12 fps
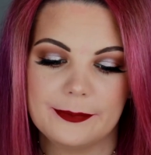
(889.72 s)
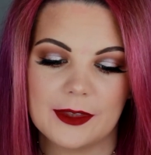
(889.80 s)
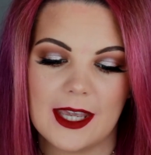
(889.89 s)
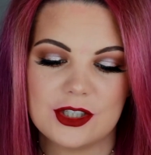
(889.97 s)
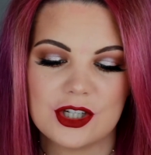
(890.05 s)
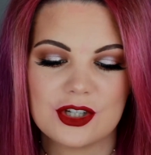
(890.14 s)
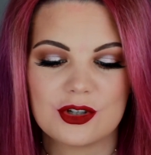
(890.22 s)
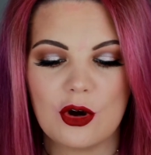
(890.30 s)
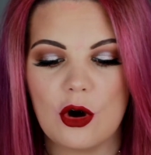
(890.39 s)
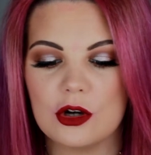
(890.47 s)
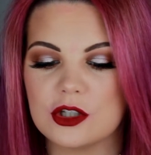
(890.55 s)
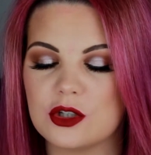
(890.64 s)
it just
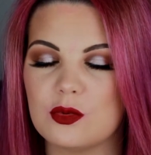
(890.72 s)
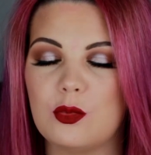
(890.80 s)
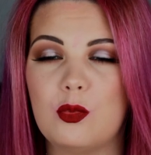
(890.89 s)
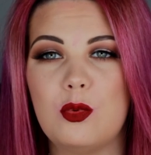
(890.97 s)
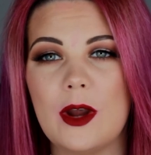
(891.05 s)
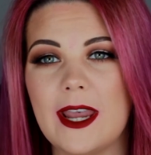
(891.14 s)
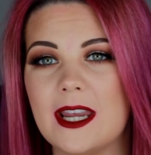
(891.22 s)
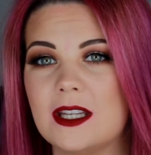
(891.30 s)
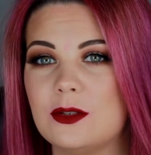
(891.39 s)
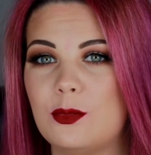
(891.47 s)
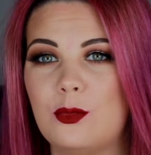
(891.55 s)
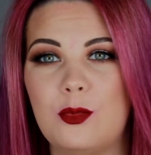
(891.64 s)
costs way,
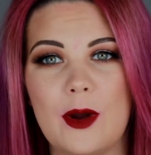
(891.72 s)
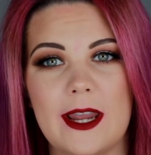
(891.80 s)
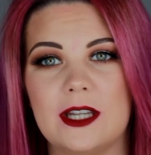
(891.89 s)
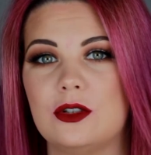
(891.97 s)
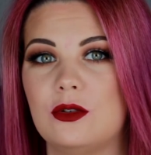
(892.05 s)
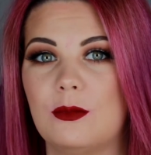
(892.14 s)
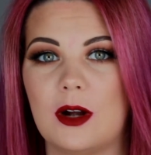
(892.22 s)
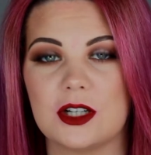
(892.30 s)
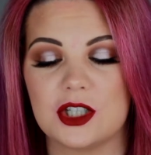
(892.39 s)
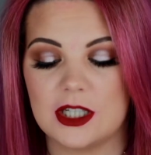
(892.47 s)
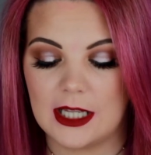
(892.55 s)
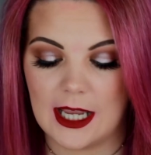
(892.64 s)
way too
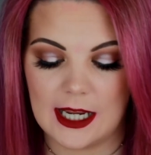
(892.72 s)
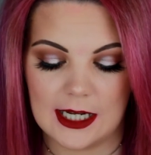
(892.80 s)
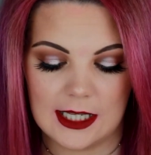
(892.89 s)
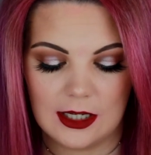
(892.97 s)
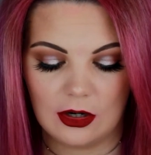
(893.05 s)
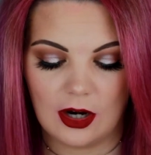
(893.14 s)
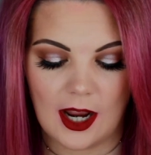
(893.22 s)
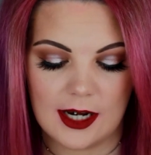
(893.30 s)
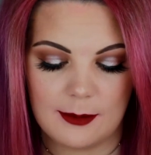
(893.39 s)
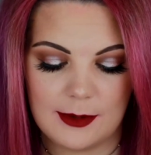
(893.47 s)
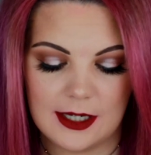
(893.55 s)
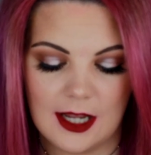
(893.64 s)
much to get it here.
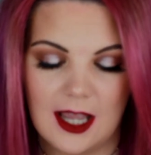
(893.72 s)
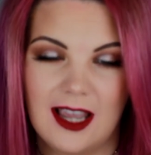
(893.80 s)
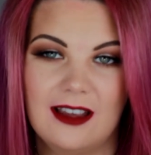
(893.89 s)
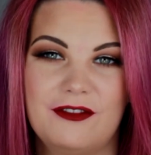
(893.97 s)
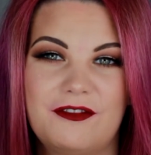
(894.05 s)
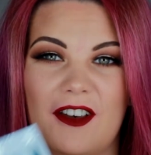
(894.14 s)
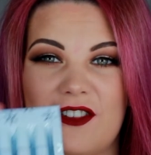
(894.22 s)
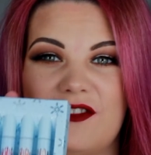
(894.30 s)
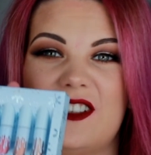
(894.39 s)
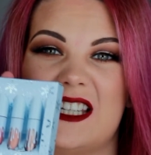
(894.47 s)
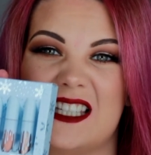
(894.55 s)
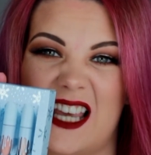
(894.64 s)
And I mean,
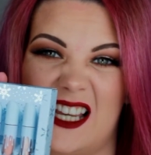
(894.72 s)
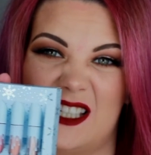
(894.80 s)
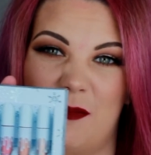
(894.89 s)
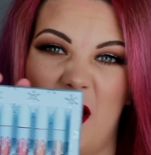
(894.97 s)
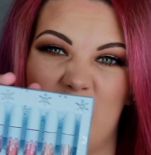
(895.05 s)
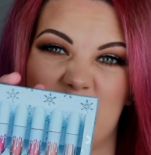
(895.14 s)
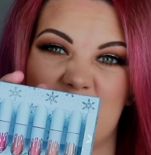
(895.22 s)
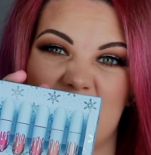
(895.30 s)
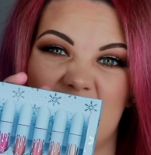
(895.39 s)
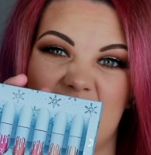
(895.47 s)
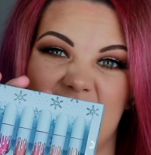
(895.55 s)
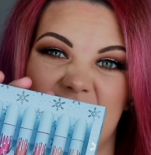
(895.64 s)

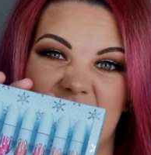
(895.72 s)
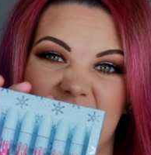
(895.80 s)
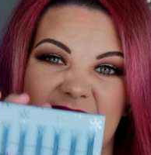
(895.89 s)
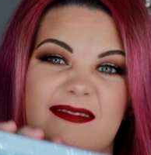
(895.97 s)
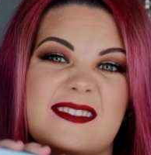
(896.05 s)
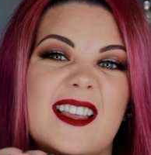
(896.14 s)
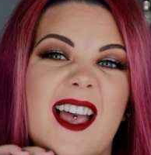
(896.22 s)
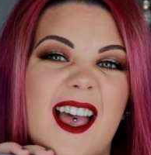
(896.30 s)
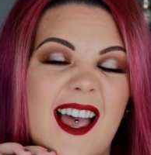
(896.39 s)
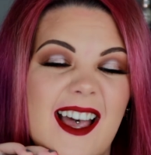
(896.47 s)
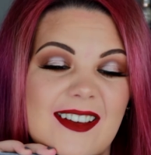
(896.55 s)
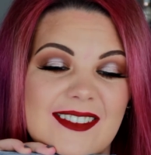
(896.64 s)
£56.
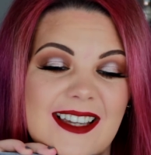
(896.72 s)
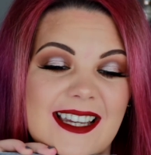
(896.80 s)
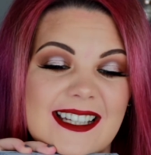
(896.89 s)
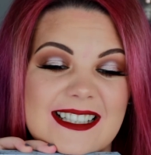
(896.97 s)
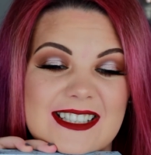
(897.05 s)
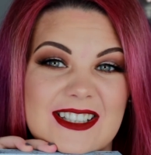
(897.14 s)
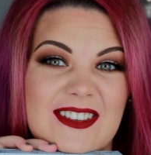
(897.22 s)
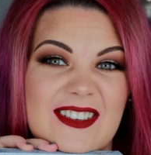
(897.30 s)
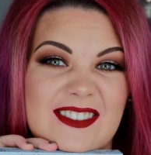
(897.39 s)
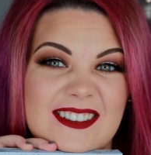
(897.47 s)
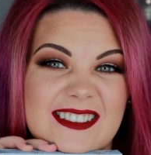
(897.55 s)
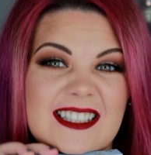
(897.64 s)
I'm kind of
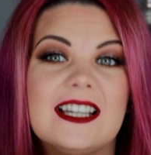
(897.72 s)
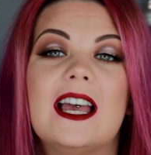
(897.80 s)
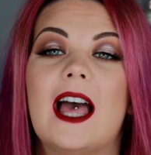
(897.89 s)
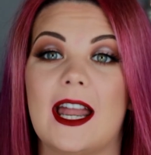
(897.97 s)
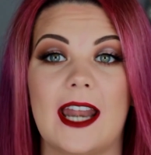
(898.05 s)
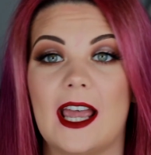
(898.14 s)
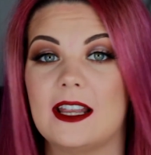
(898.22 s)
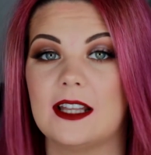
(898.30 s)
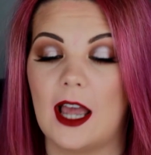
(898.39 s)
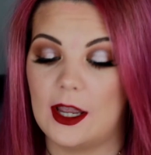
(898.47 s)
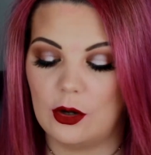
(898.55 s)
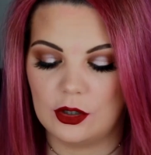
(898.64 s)
shocked. And
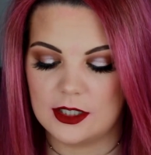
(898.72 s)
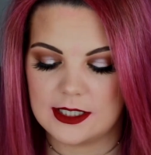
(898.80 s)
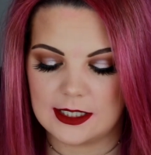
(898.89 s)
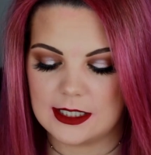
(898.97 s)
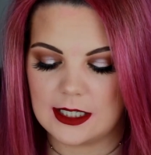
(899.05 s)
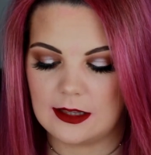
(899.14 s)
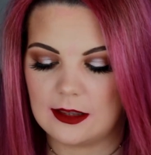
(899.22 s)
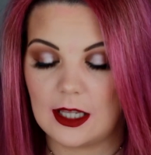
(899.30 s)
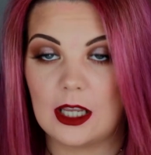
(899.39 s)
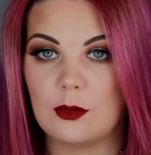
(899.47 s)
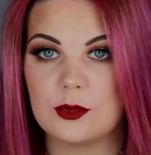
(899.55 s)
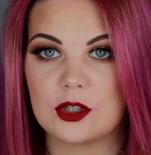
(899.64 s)
I honestly didn't
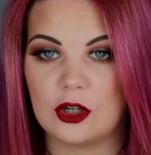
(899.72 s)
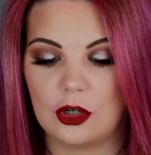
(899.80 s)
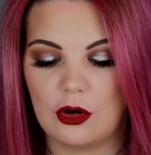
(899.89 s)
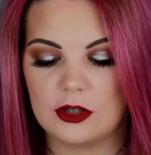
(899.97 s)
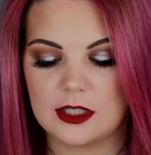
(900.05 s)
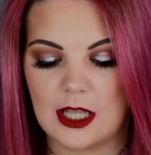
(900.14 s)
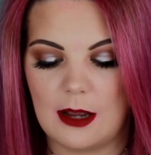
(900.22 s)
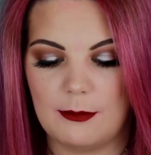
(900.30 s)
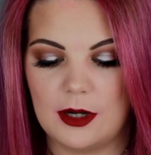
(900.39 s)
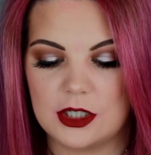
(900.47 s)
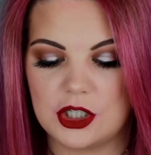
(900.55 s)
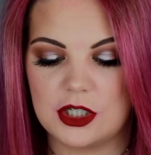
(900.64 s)
think it was going to cost that
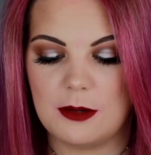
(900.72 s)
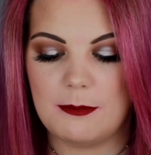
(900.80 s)
much. To